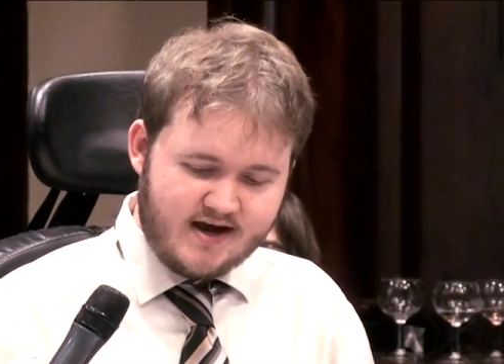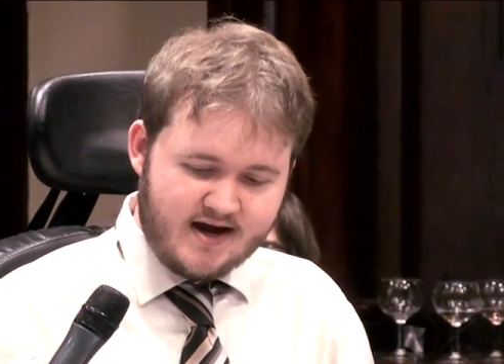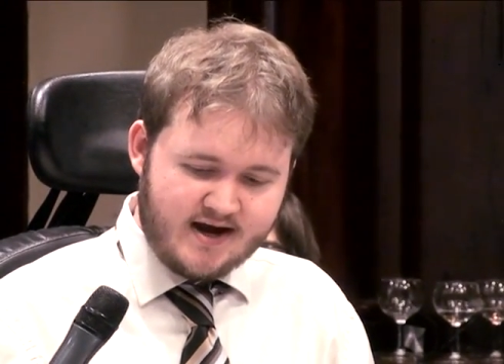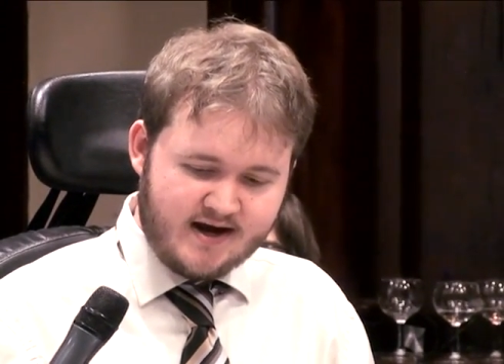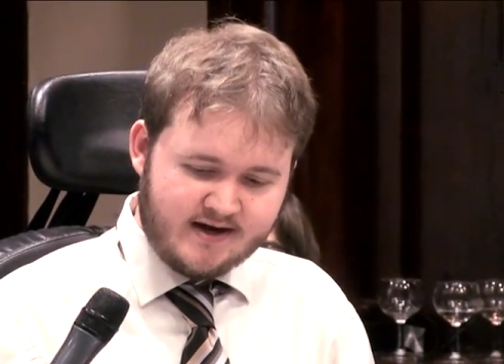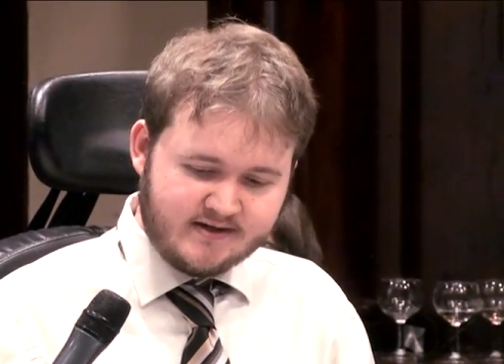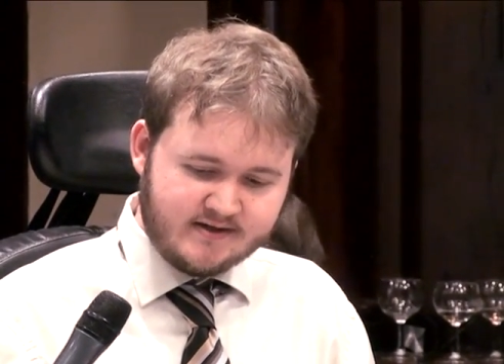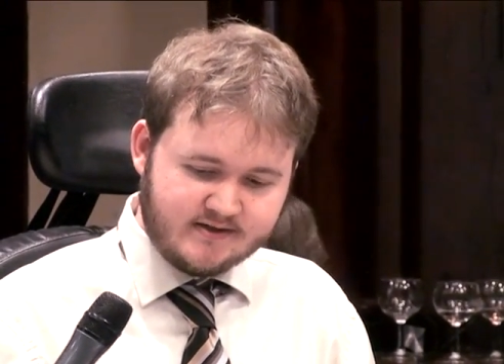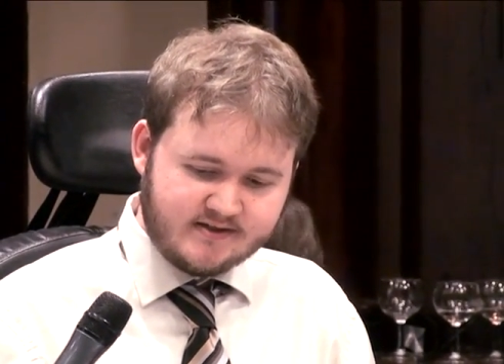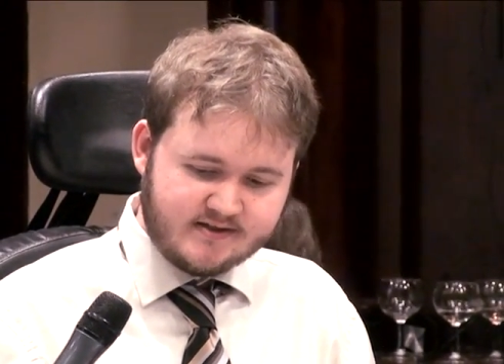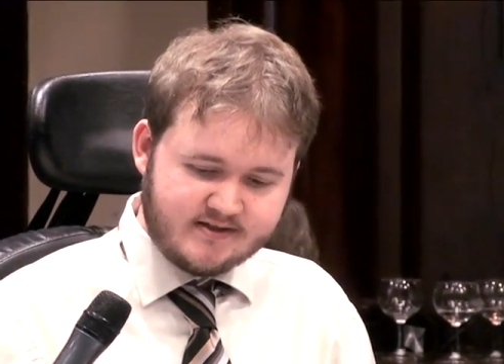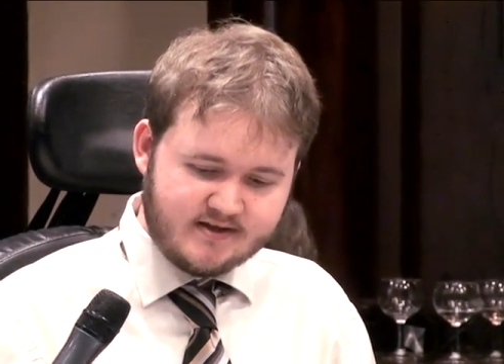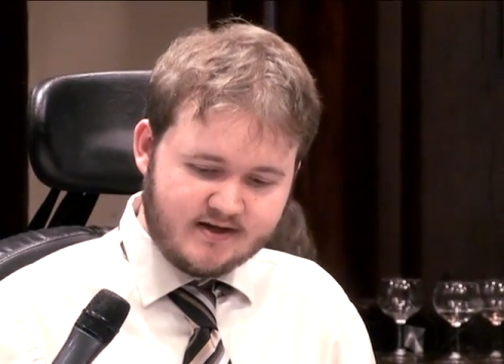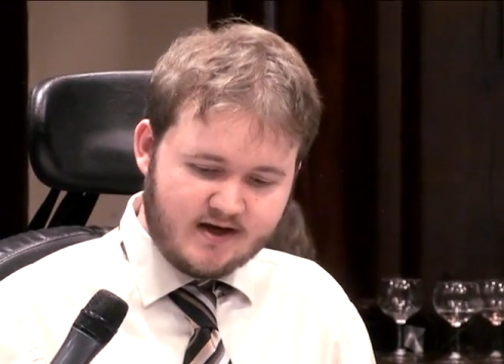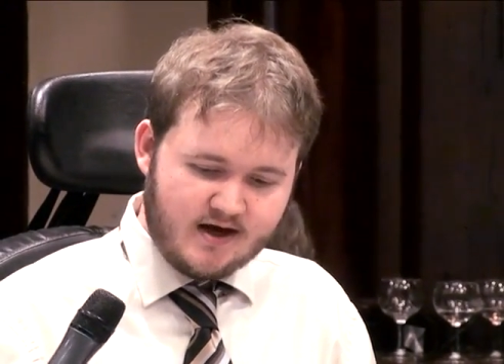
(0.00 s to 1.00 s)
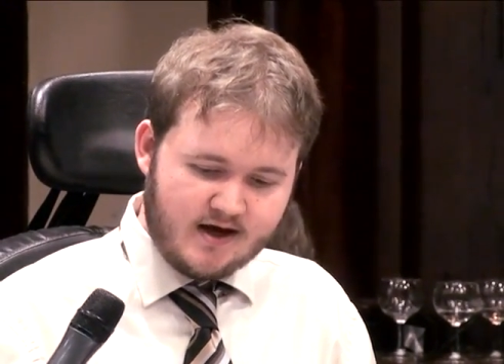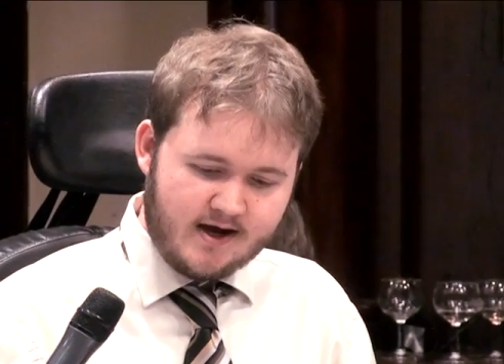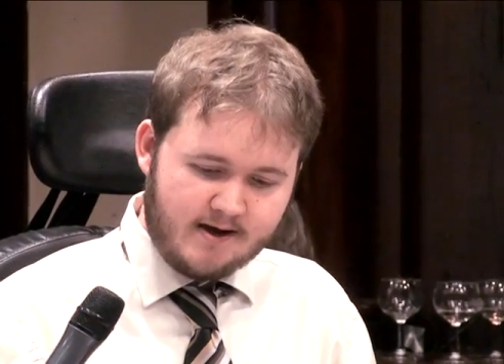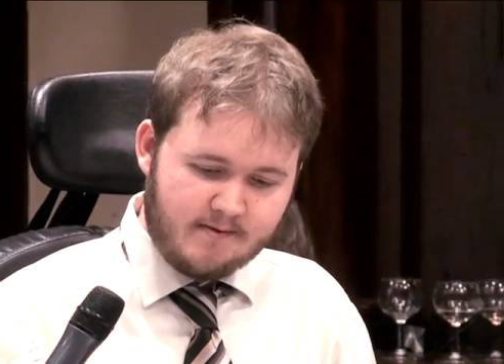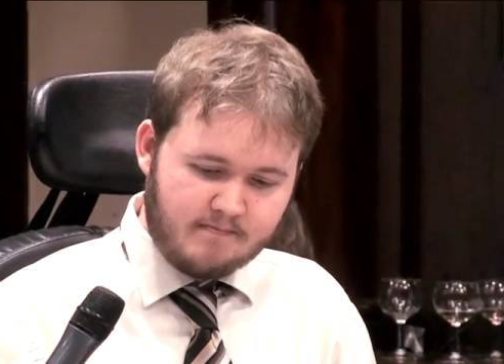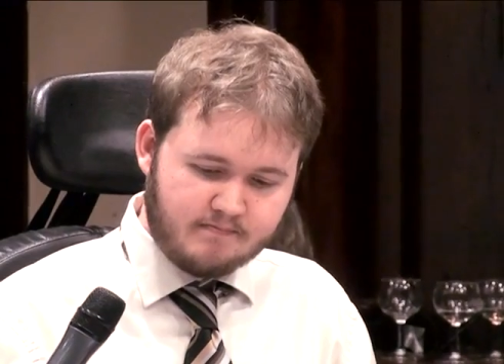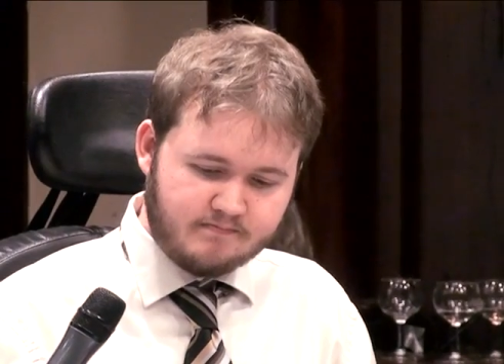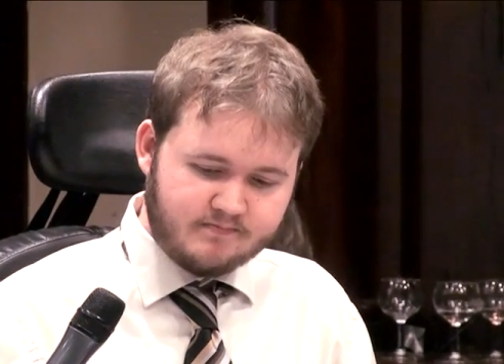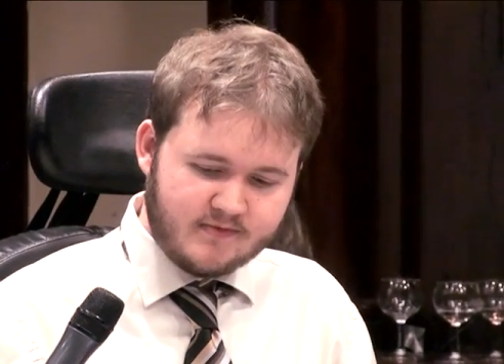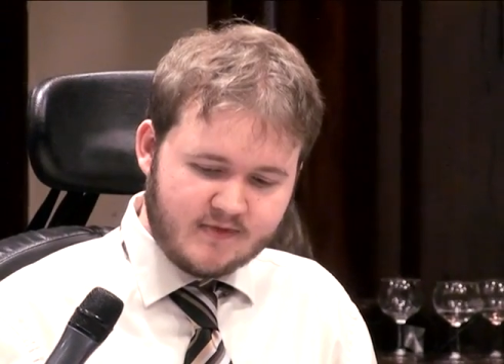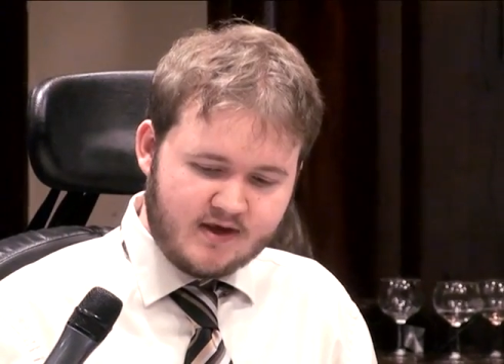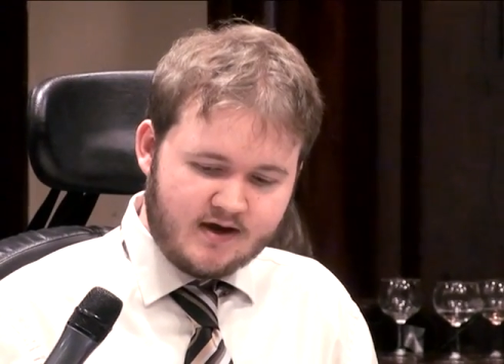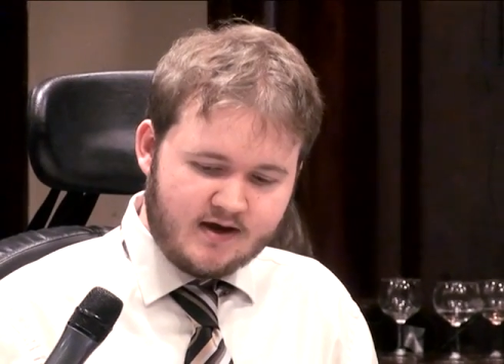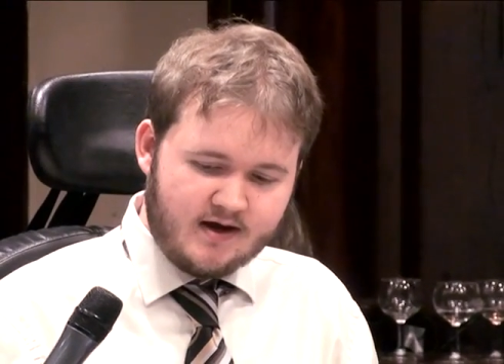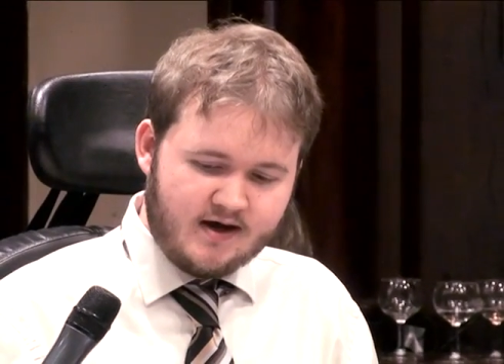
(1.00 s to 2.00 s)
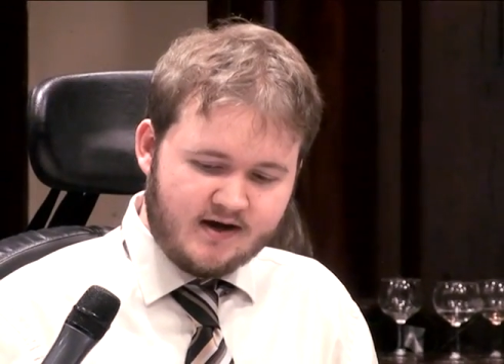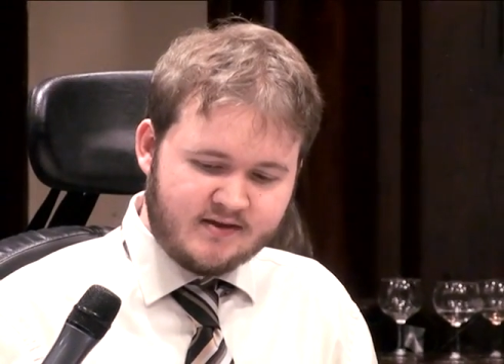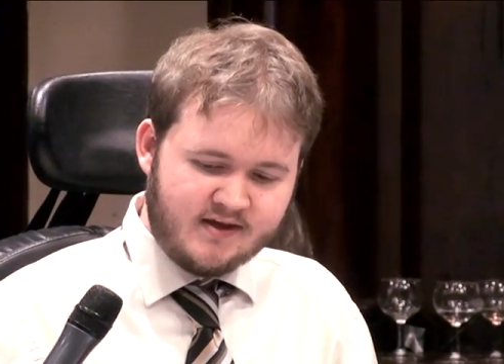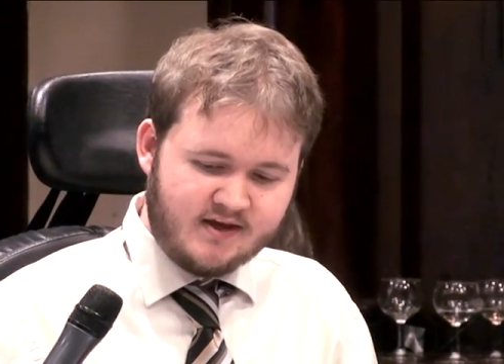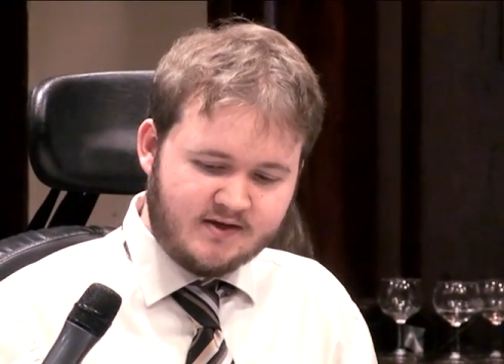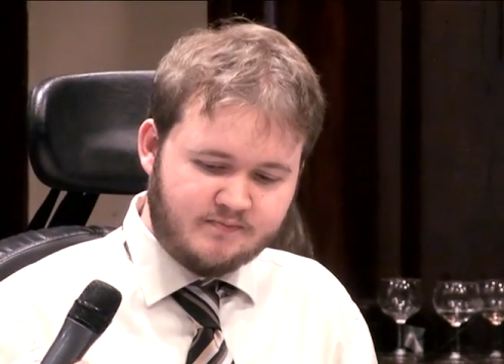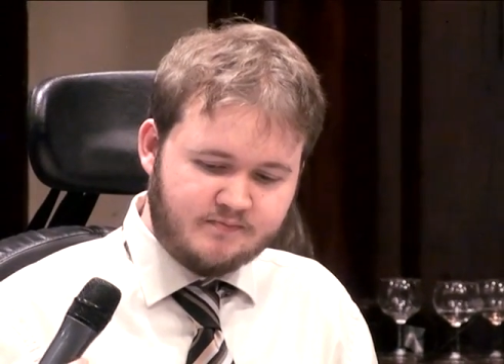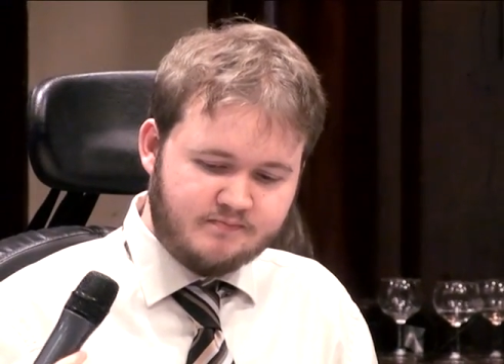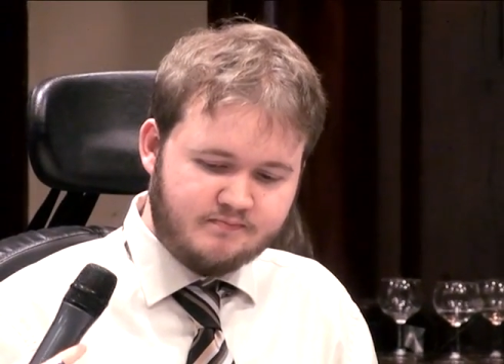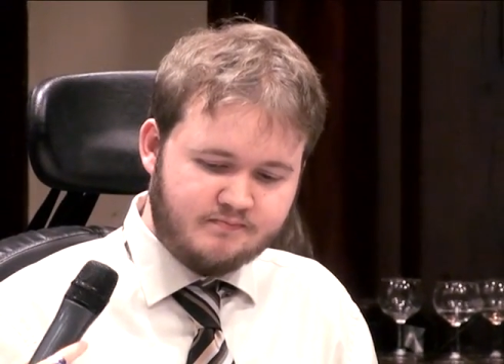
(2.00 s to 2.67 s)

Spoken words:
And I think